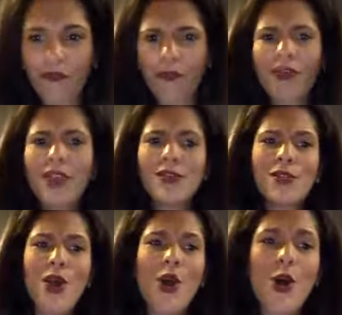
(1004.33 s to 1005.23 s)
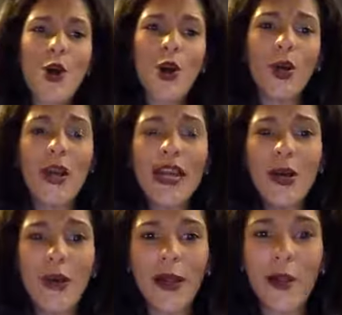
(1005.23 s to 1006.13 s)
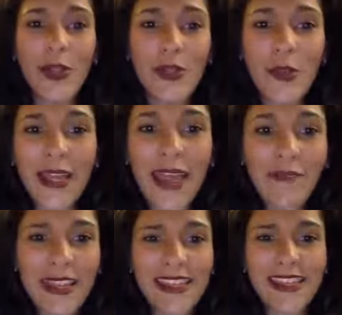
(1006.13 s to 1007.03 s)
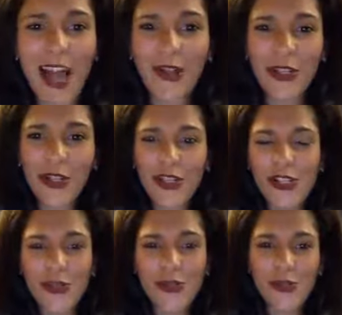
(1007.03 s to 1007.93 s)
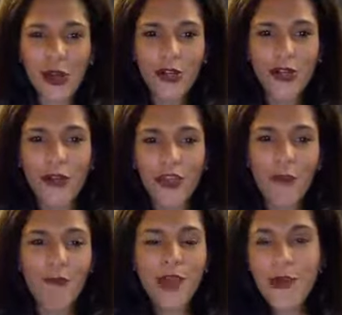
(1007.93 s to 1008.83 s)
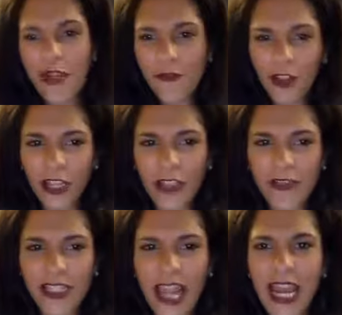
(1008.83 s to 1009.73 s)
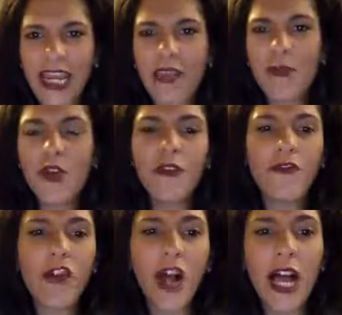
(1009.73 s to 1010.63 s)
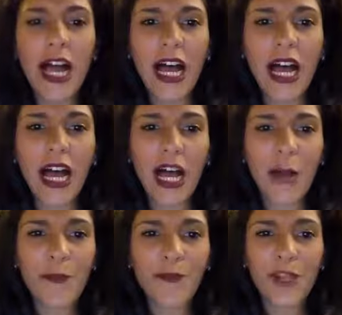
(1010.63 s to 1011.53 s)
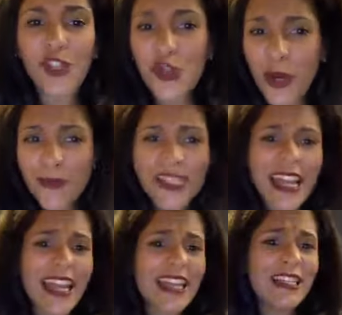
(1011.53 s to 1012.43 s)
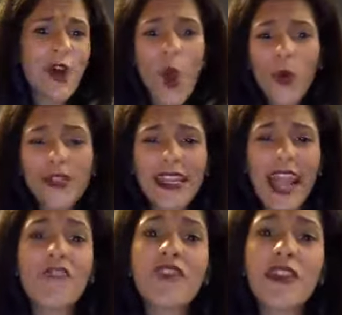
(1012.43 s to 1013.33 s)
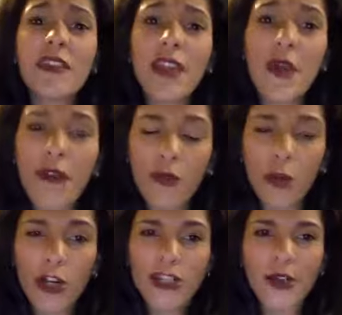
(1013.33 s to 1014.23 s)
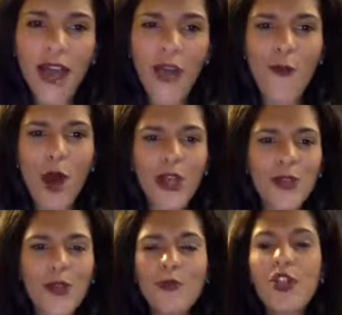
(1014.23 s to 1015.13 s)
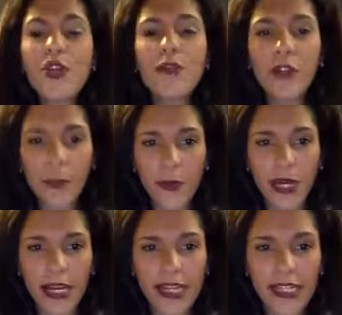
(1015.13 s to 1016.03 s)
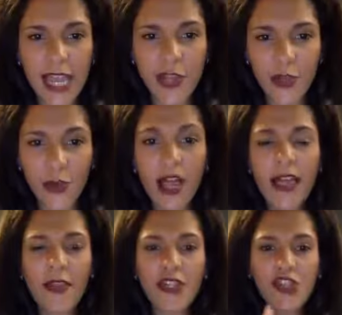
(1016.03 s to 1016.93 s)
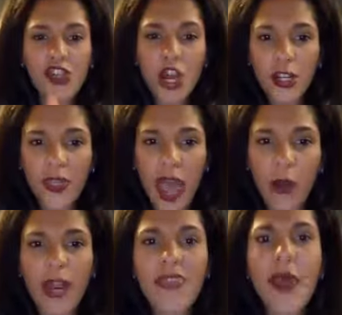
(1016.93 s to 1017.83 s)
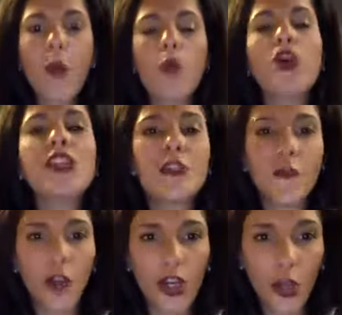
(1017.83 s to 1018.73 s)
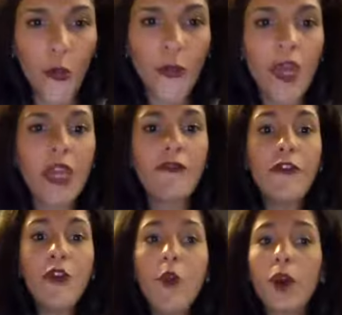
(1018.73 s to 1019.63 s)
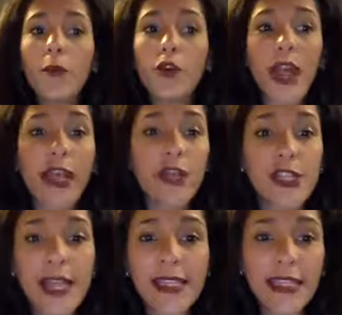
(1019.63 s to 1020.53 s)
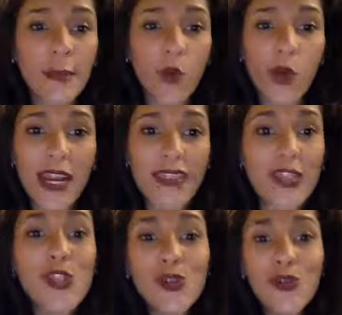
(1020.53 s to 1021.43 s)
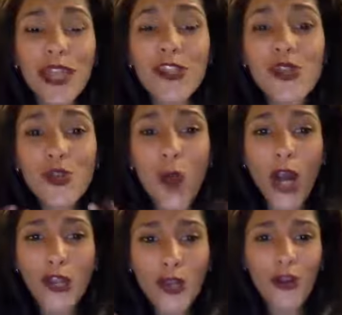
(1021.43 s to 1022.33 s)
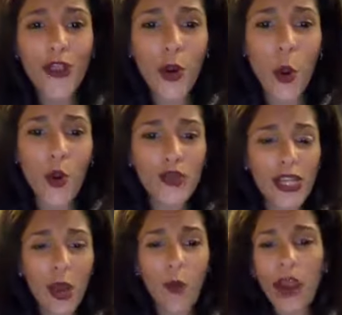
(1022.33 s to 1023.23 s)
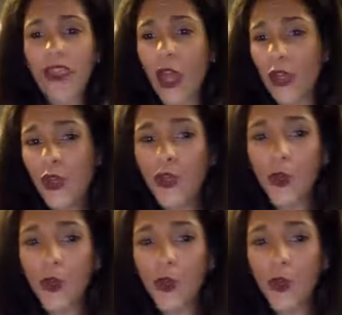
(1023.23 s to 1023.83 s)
And so what I want you to do again is now learn to structure the beautiful gifts and the beautiful scripts and goals and everything that you have worked on. I want you to beautifully put it in a schedule that is chunked down and that works for you. If you are more energized in the morning, then structure the goals in a way that you